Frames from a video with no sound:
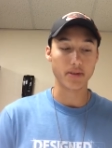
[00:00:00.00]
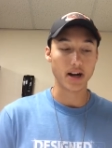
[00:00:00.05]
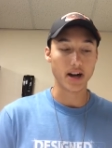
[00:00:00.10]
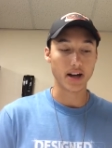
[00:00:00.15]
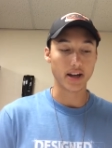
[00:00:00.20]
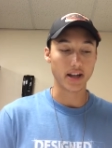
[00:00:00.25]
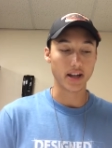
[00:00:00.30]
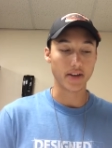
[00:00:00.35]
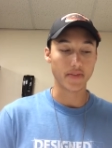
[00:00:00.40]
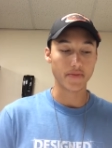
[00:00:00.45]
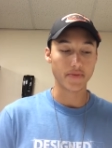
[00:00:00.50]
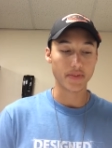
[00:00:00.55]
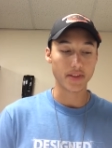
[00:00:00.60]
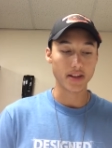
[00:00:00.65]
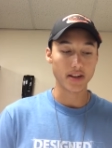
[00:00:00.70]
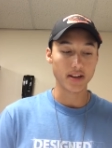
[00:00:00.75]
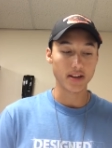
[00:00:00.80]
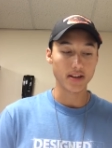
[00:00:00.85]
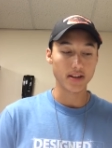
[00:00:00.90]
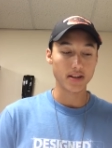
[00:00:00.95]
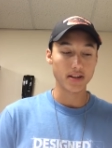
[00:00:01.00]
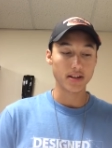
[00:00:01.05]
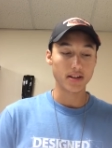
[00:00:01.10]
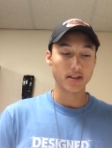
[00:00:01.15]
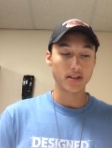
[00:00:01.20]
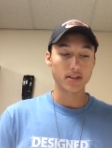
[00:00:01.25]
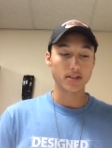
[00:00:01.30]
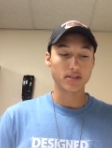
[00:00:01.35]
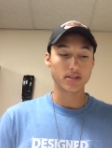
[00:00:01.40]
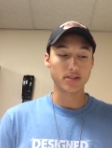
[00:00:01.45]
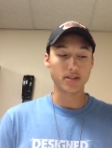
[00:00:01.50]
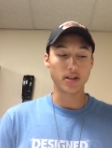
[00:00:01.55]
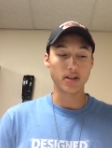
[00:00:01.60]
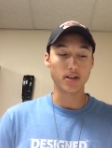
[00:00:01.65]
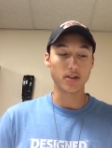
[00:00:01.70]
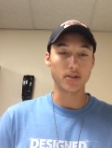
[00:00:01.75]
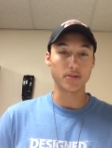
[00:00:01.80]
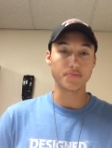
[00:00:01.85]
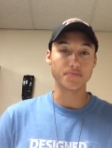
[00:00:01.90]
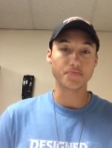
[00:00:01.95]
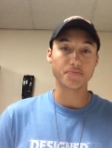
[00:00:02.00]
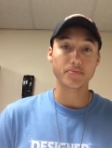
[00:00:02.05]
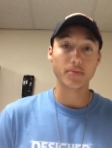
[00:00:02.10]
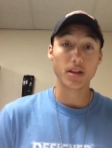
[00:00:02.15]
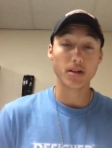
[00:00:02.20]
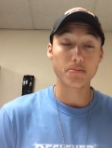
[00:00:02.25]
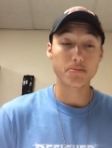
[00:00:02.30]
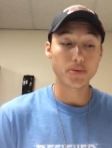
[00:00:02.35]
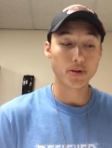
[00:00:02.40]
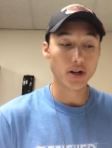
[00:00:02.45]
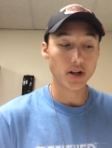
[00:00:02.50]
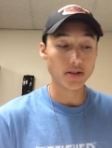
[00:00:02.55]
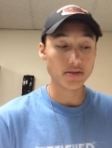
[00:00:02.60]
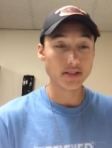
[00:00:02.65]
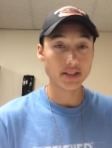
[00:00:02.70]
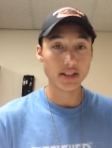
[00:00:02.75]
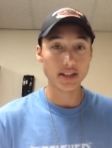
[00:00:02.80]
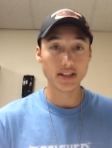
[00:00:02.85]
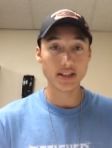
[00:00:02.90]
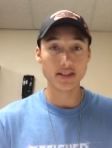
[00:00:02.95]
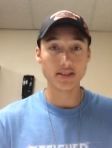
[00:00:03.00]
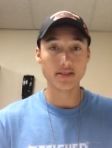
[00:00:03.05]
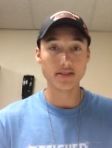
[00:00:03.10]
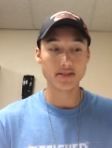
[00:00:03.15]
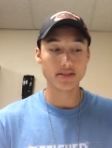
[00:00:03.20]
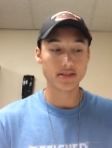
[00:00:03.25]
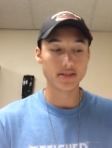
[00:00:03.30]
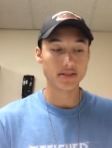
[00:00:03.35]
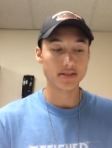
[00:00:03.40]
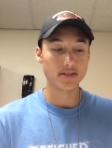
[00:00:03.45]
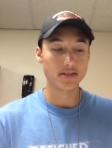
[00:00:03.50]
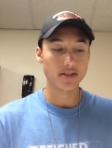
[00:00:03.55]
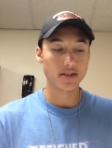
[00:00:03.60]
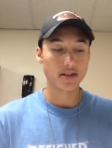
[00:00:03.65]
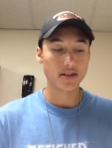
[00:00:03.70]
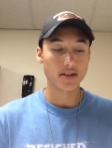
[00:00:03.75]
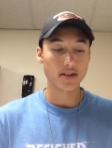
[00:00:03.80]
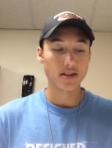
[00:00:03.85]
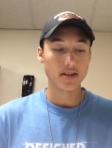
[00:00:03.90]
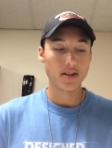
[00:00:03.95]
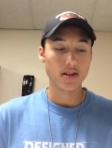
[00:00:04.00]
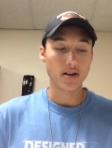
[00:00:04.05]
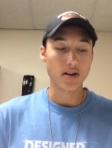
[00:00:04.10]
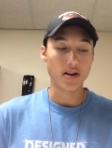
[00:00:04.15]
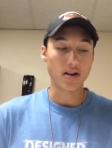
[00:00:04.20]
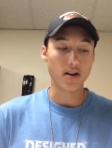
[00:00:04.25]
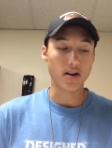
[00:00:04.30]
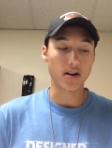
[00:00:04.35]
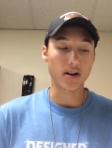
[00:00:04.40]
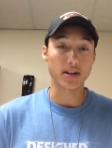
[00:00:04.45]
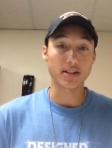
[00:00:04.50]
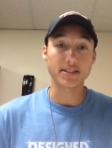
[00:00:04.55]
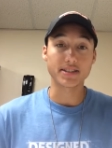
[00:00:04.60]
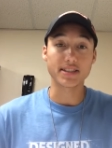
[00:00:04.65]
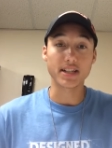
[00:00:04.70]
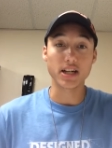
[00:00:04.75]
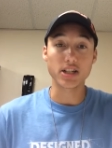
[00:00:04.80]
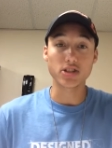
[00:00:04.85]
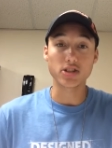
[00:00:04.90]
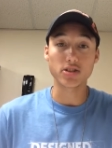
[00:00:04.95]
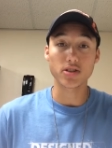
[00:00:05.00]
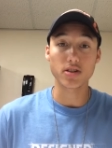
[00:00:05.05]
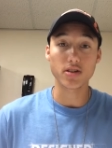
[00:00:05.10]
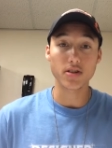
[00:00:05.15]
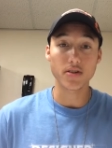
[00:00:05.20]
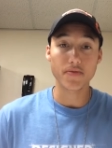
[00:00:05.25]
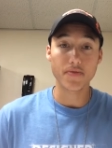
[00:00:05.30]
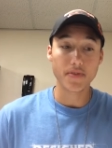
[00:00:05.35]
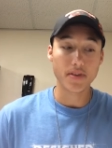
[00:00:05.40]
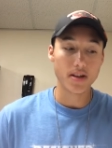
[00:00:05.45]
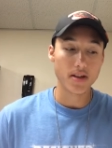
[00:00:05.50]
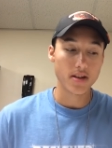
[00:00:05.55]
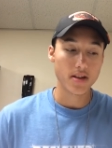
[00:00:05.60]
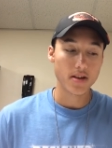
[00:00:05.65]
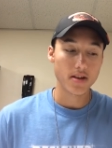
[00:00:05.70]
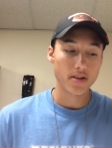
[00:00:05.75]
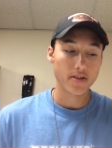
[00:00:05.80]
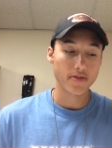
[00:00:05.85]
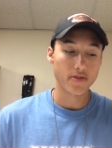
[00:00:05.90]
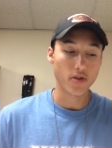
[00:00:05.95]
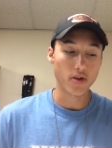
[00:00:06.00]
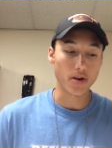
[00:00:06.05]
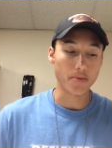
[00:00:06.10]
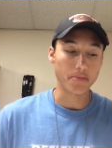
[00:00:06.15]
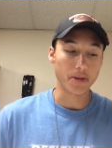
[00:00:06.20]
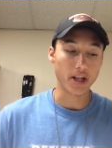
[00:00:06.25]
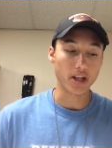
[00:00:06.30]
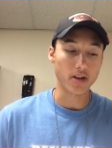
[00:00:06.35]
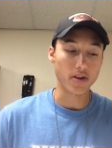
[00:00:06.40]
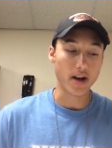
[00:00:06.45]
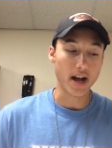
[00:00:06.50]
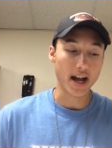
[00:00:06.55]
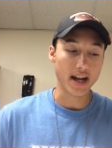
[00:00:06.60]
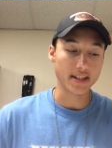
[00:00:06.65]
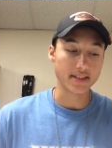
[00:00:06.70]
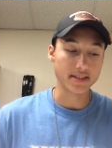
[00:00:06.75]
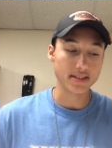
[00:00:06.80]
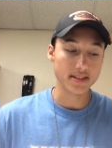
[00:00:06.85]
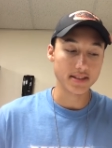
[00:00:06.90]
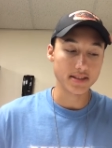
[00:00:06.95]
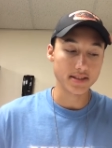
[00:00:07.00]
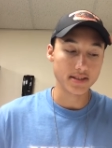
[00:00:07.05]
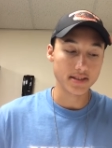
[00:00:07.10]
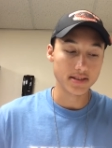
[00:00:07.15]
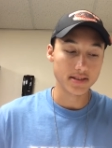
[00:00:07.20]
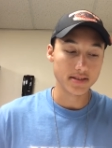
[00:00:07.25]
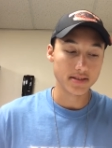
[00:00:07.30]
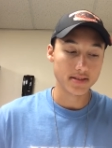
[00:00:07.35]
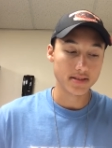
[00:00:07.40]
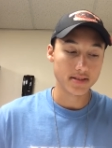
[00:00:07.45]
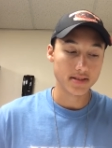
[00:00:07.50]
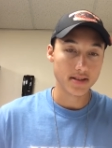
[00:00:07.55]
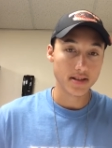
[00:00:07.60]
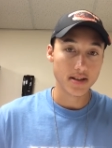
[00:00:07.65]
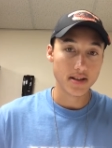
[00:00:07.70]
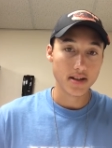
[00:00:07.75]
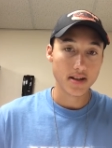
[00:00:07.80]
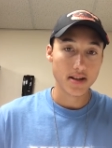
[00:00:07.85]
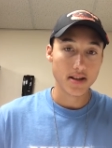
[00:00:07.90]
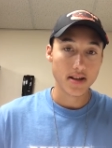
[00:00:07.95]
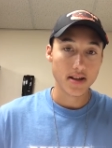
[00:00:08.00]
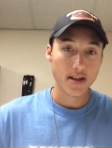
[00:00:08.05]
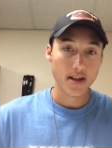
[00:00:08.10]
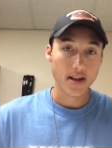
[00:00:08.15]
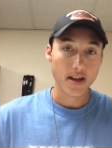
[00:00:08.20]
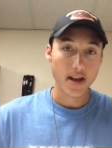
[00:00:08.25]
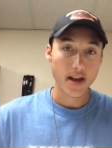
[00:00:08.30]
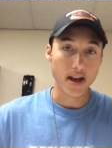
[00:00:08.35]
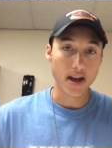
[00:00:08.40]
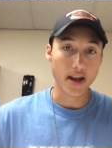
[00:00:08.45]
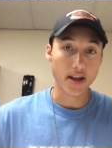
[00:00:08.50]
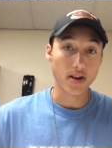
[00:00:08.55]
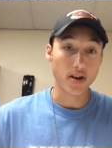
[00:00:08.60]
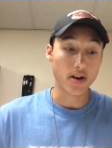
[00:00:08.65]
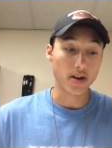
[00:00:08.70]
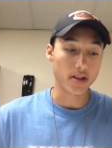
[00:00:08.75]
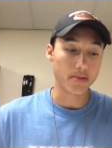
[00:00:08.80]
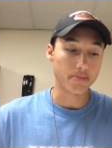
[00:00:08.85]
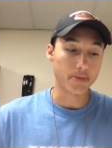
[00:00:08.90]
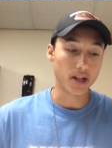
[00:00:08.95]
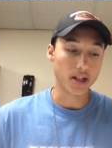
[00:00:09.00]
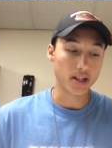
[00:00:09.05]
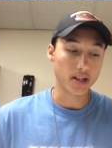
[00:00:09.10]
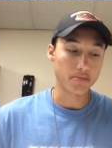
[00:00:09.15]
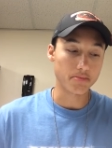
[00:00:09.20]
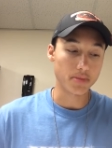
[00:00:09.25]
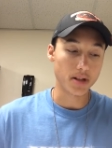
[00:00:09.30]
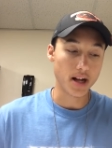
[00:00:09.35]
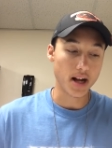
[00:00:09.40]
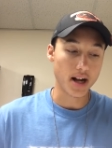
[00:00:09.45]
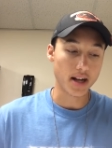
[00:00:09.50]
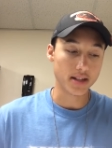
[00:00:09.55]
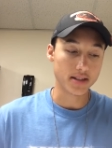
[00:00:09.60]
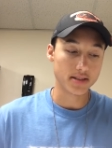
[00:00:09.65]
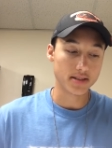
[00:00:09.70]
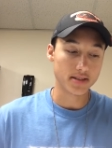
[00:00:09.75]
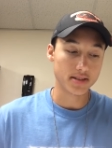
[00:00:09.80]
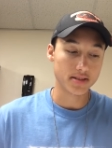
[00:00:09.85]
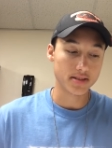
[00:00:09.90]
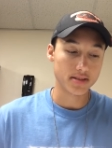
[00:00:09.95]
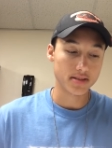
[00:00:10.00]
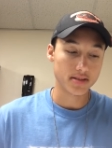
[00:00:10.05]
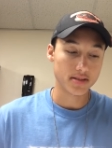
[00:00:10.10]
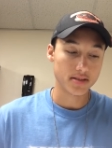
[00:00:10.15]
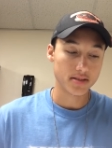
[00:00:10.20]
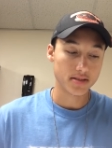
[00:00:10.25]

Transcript: body. So, proteins are essential for amino acids and are the building blocks